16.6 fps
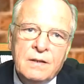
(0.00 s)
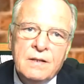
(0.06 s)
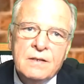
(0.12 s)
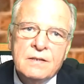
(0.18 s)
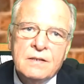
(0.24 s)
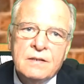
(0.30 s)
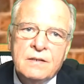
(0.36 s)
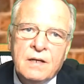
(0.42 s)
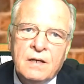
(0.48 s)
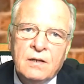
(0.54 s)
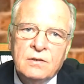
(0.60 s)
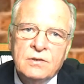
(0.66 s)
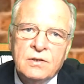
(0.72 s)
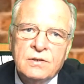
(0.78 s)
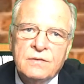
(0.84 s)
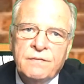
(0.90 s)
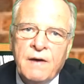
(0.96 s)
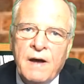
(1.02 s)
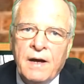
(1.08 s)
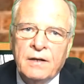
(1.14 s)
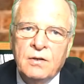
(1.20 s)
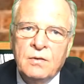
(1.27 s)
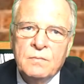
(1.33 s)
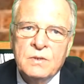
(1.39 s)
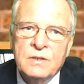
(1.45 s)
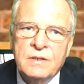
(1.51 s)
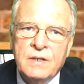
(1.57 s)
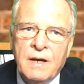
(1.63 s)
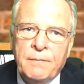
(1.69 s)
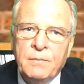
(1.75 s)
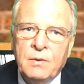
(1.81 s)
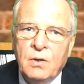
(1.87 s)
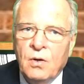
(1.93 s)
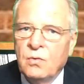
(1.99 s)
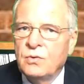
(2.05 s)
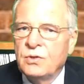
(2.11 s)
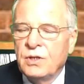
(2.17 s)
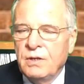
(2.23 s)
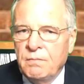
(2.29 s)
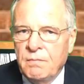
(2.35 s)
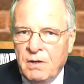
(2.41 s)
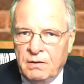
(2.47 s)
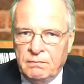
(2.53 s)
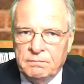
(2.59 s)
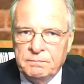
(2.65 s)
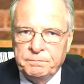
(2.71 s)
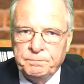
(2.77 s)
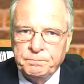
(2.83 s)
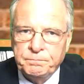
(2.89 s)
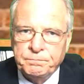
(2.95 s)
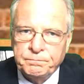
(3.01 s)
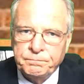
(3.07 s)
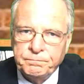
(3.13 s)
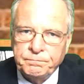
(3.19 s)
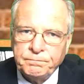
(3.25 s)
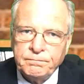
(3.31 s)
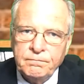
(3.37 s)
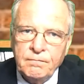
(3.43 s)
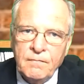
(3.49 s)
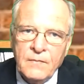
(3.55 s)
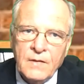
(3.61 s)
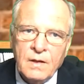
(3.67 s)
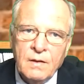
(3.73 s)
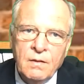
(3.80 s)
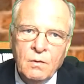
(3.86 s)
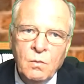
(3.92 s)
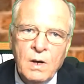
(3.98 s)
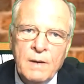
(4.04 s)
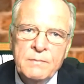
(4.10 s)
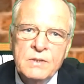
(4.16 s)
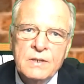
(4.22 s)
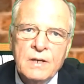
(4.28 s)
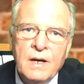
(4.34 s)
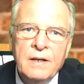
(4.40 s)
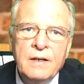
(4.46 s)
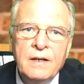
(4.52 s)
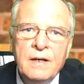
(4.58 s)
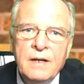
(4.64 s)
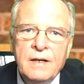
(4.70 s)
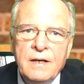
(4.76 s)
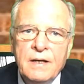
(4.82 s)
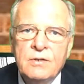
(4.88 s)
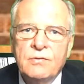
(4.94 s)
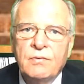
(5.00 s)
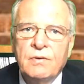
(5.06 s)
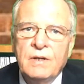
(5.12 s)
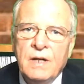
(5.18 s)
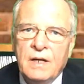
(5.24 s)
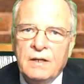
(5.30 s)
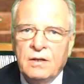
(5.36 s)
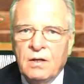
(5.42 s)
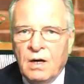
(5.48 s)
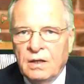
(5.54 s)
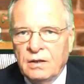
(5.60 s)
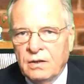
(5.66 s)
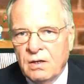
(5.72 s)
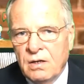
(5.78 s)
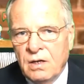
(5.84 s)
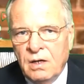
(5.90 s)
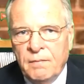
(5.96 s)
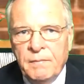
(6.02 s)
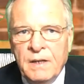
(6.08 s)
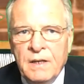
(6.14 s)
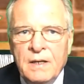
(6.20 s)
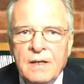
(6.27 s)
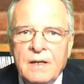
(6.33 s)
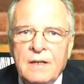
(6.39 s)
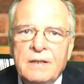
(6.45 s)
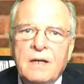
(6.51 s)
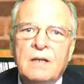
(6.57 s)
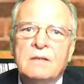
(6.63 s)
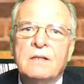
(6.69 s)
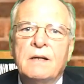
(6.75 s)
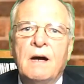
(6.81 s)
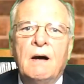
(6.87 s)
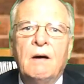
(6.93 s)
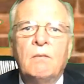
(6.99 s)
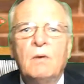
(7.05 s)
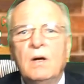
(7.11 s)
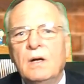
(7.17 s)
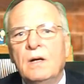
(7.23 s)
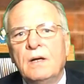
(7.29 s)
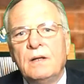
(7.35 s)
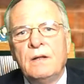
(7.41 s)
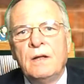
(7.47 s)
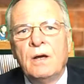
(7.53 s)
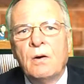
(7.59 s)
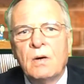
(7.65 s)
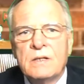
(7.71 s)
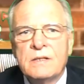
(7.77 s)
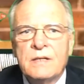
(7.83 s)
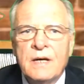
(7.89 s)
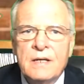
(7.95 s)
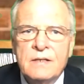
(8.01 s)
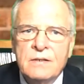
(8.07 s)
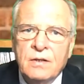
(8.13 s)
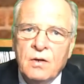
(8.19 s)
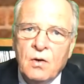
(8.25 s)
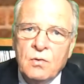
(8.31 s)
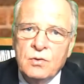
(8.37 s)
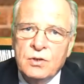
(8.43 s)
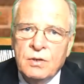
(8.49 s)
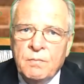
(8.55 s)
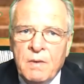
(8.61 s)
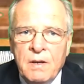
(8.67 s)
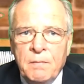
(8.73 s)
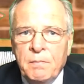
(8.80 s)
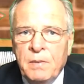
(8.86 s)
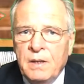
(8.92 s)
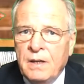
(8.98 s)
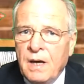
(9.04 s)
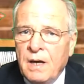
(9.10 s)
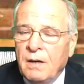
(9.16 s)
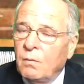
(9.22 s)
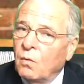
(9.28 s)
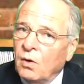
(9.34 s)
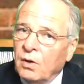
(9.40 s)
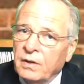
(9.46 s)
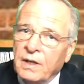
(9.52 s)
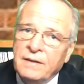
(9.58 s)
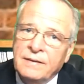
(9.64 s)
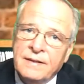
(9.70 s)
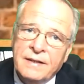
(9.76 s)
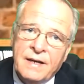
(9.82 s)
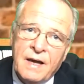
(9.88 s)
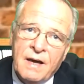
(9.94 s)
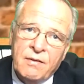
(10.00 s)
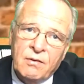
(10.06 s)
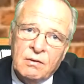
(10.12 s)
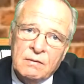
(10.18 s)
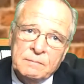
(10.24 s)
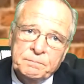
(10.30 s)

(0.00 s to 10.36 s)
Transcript: this intelligence vacuum stepped Ho Chi Minh. The website historynet.com tells how the O.S.S. and Ho Chi Minh began working together.